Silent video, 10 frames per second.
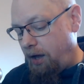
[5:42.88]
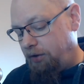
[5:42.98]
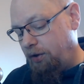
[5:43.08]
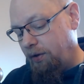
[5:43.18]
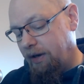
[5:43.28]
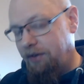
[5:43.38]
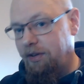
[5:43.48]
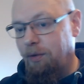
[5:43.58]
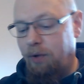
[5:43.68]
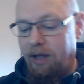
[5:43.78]
So the
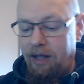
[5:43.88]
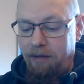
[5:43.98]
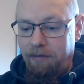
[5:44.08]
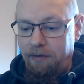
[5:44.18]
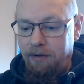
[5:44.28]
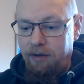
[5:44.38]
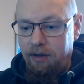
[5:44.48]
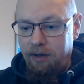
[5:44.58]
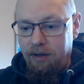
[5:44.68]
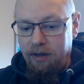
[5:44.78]
last thing we
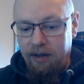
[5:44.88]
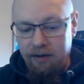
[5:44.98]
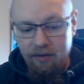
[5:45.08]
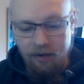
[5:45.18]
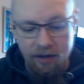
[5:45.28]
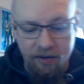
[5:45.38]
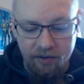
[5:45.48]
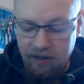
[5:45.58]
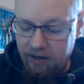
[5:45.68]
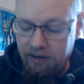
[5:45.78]
have is the
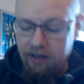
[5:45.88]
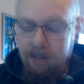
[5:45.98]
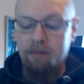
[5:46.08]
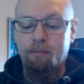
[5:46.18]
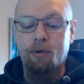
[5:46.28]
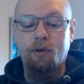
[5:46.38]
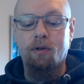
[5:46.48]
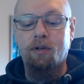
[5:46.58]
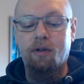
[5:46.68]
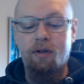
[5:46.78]
second-hand
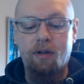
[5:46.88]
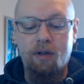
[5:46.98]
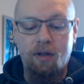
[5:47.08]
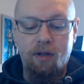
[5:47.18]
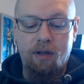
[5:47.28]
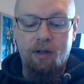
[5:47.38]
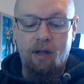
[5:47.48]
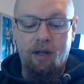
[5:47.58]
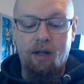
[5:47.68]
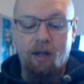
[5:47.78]
book.
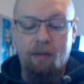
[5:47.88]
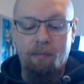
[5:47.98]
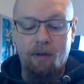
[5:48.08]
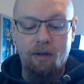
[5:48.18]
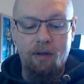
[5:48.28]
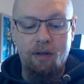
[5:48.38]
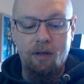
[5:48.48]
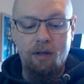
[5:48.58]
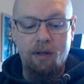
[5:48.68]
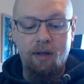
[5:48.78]

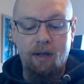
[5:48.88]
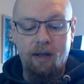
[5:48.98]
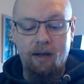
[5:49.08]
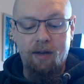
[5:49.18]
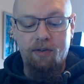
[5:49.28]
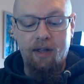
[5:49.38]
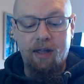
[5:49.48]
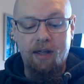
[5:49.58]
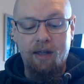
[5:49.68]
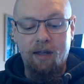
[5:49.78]
It is
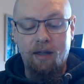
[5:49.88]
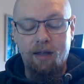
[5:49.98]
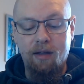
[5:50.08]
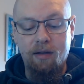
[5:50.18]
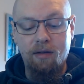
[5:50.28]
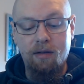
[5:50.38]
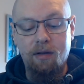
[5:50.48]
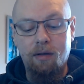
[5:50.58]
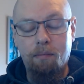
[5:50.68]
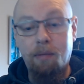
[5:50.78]
a
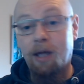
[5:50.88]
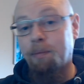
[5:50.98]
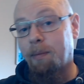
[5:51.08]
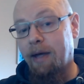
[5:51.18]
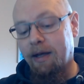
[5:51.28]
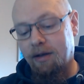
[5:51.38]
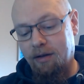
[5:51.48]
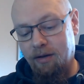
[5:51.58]
paperback.